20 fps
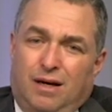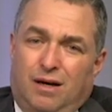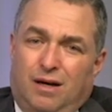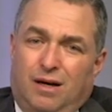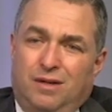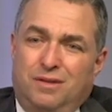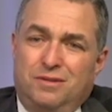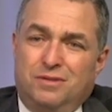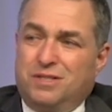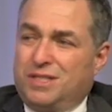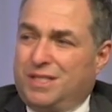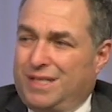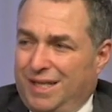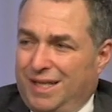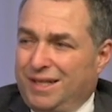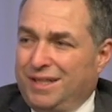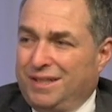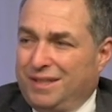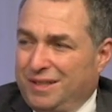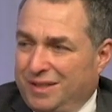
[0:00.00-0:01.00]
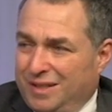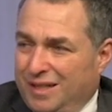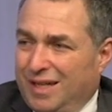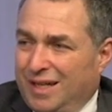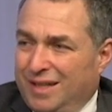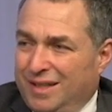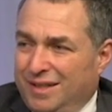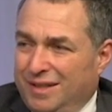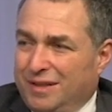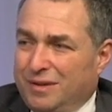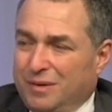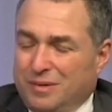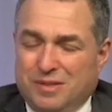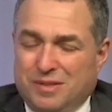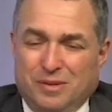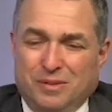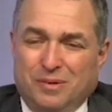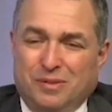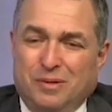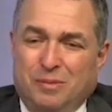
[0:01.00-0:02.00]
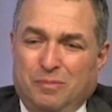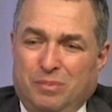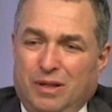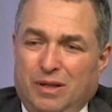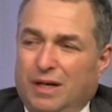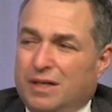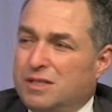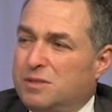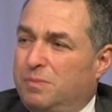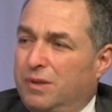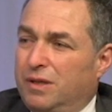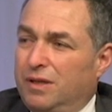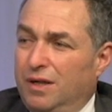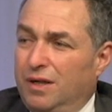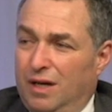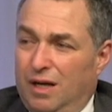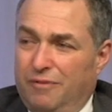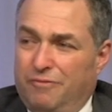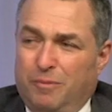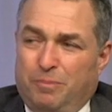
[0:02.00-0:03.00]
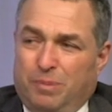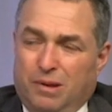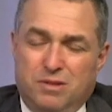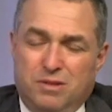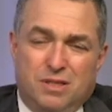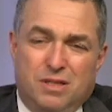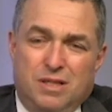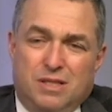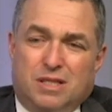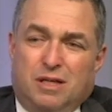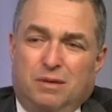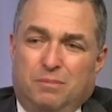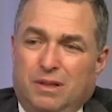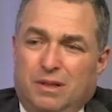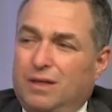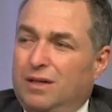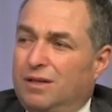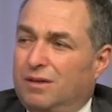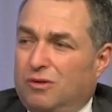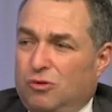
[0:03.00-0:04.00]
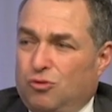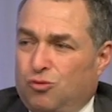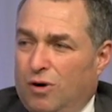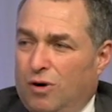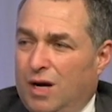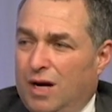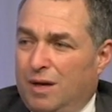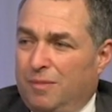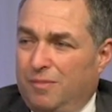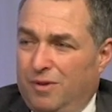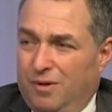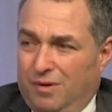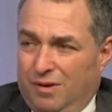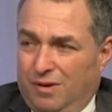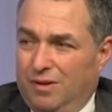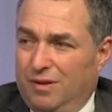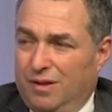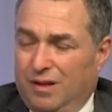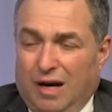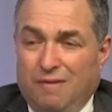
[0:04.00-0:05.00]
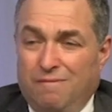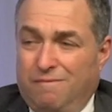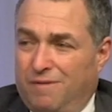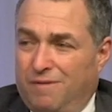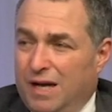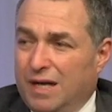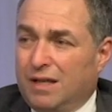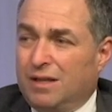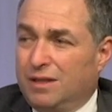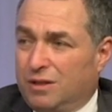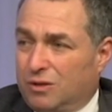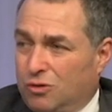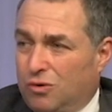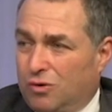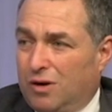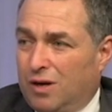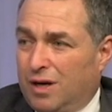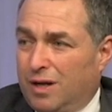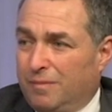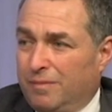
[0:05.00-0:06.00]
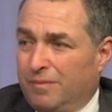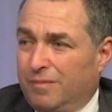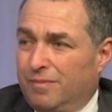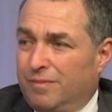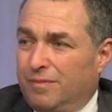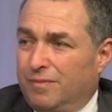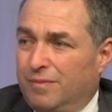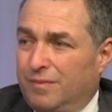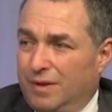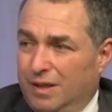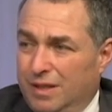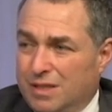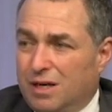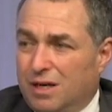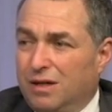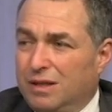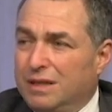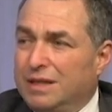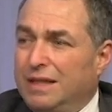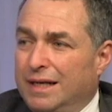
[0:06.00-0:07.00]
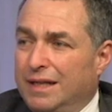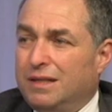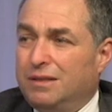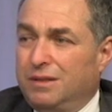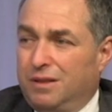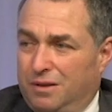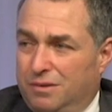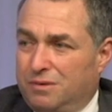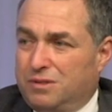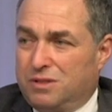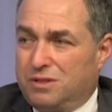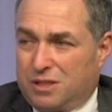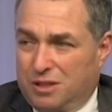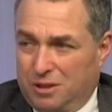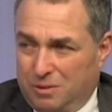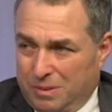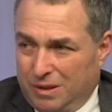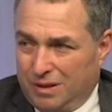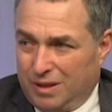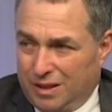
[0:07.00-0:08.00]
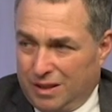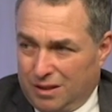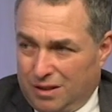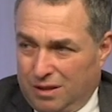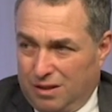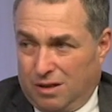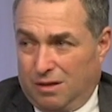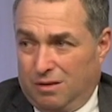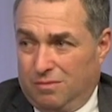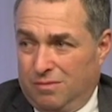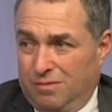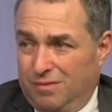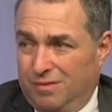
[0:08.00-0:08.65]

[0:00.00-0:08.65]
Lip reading: Understanding that, I know this is a little complex, but if a person has committed a crime, a violent crime, it's unlikely they're just going to be let go.